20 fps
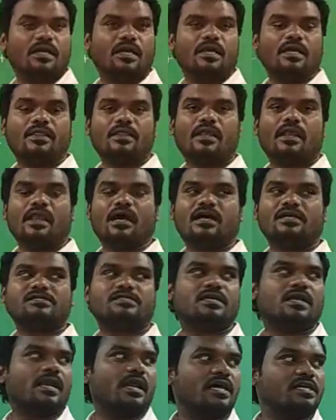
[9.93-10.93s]
In the
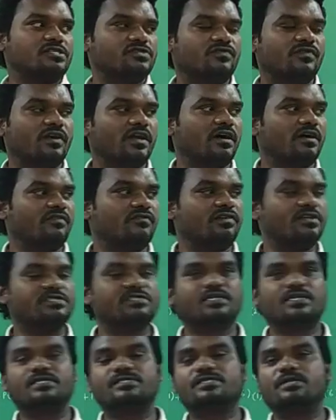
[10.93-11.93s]
last class we have
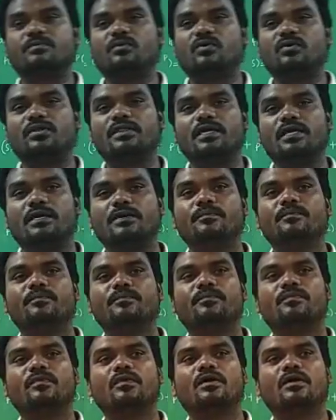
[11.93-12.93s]
discussed about the
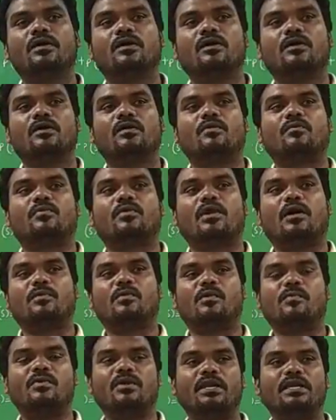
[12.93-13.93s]

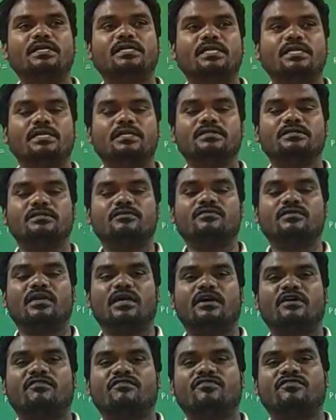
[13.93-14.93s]
probability. We
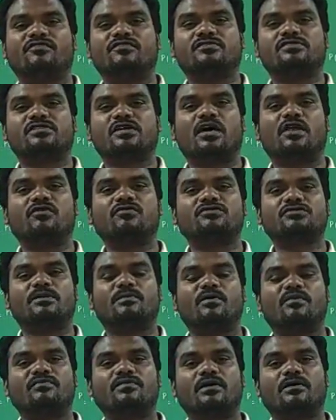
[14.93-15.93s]
have solved
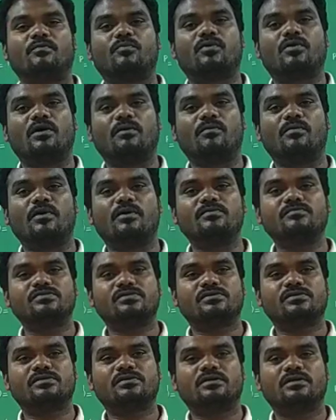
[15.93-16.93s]
some of the
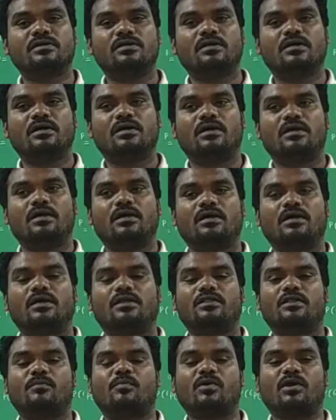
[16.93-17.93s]
problems
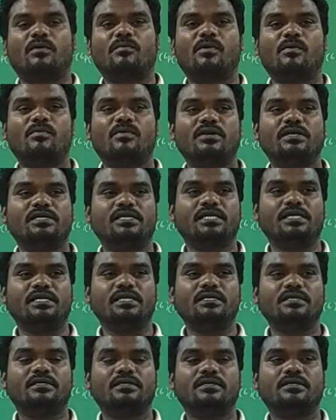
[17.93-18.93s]
in the
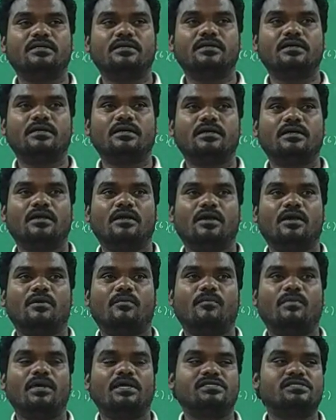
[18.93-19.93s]
probability
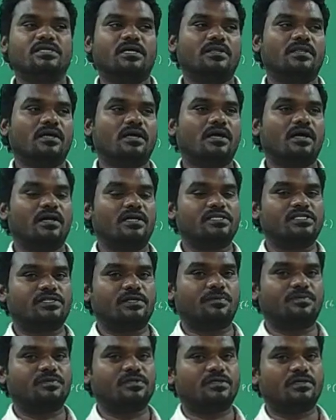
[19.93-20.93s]
based on the
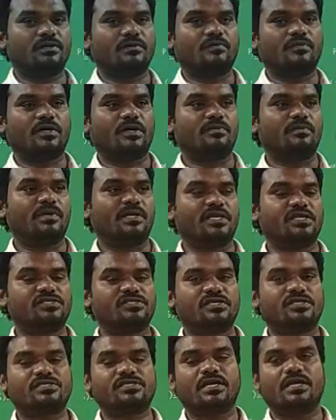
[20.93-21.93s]
concept
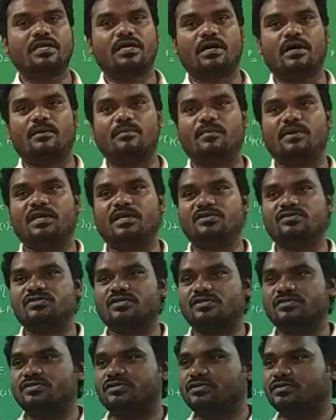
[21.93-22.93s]
permutations and
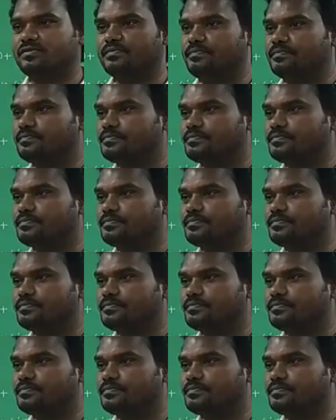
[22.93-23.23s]
combinations.